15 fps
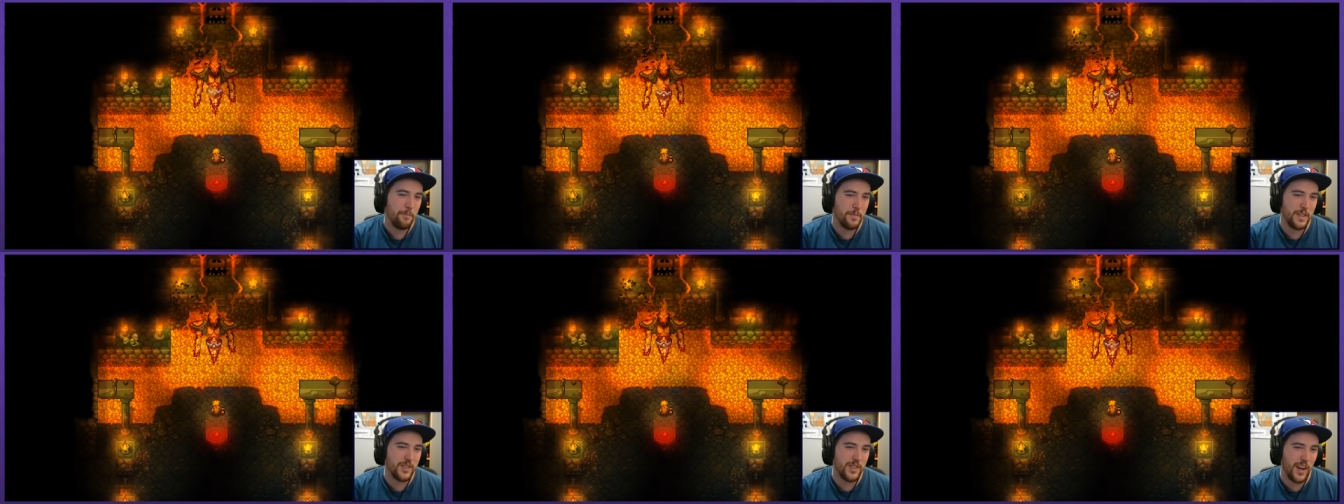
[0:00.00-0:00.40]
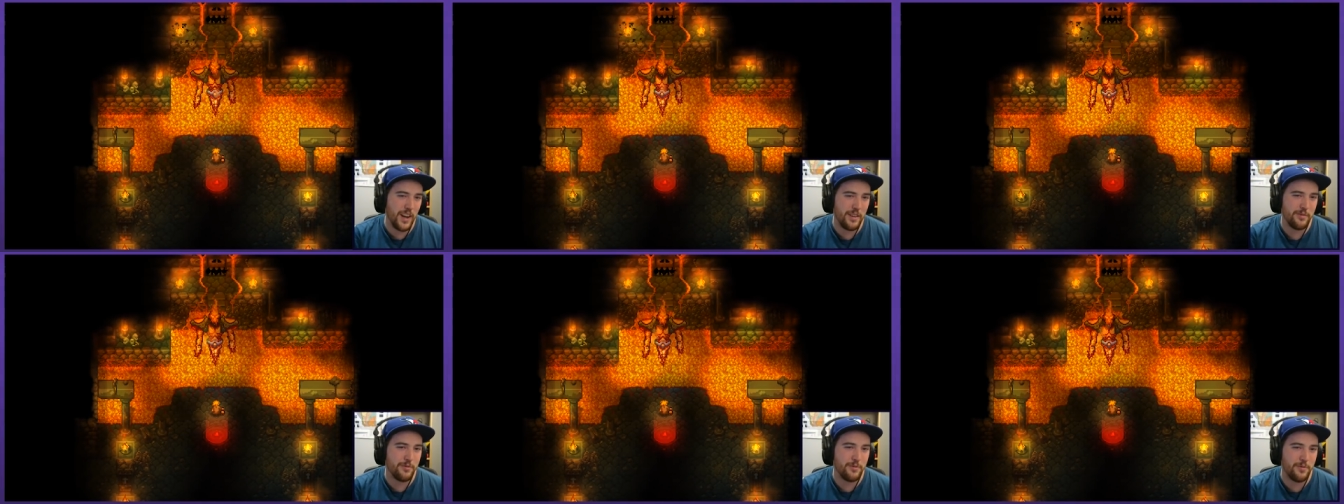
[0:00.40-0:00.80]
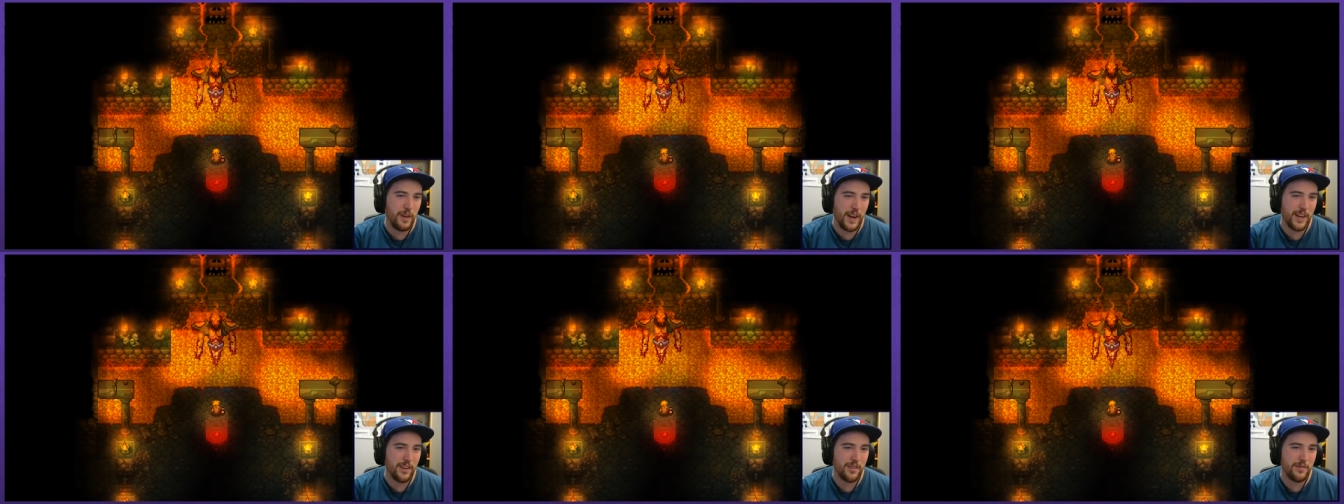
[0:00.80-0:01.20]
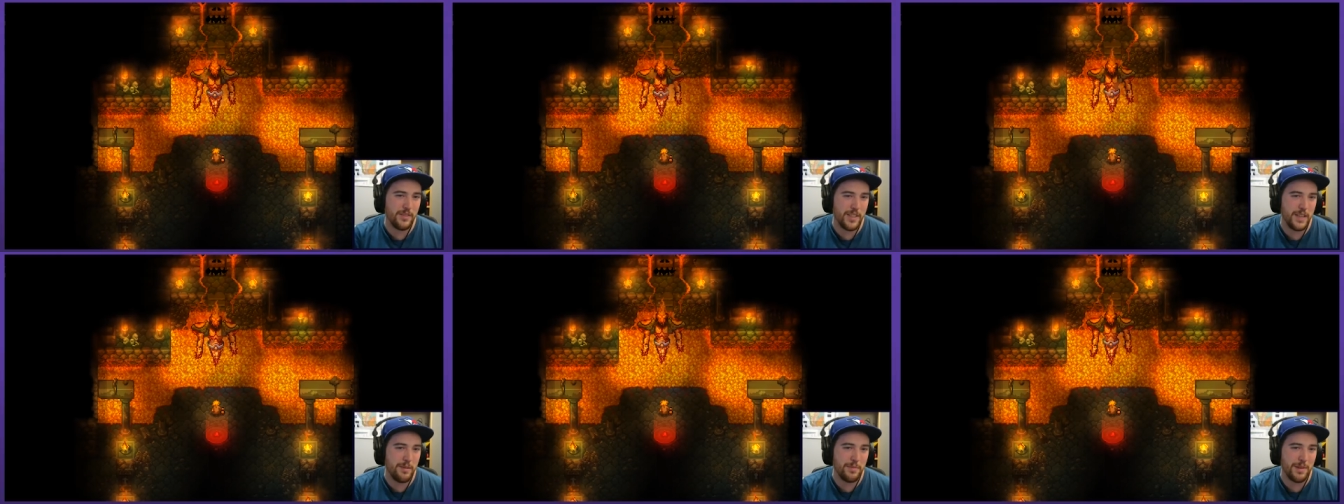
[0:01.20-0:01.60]
the giant fire
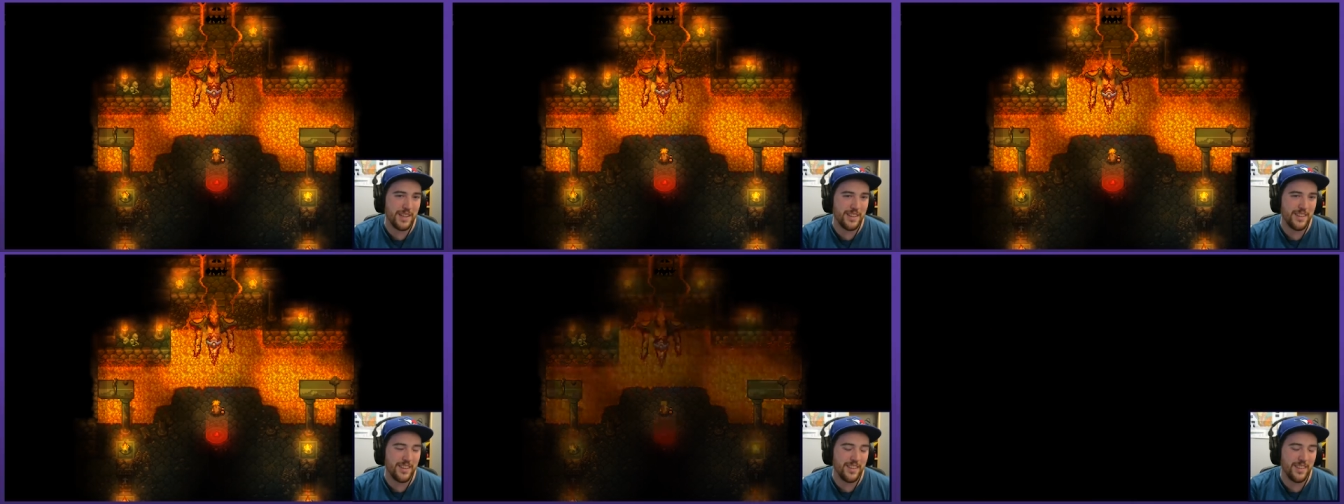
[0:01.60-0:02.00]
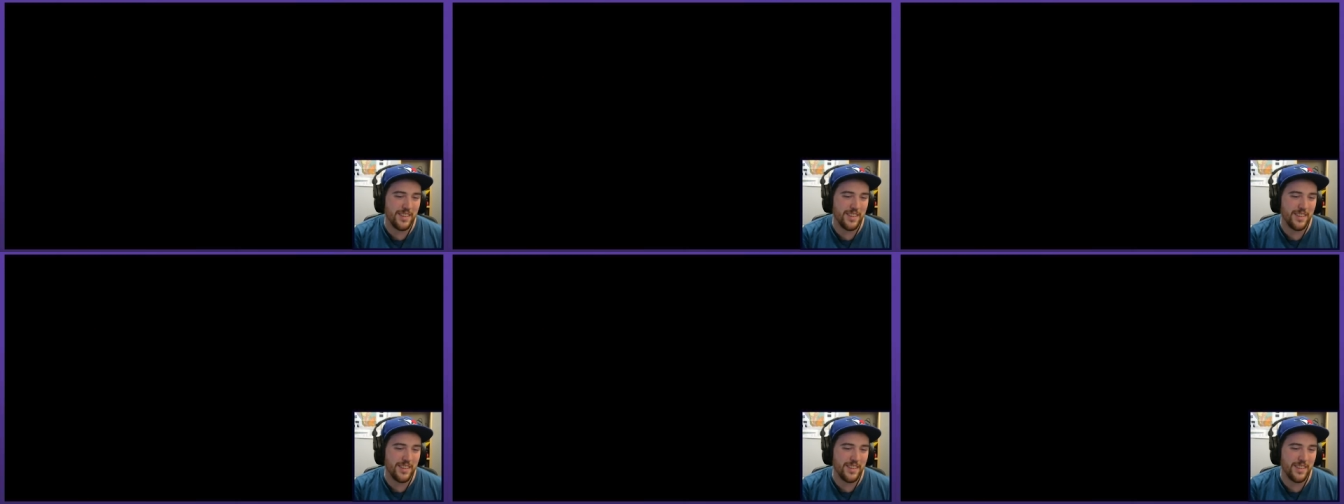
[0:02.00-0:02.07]
demon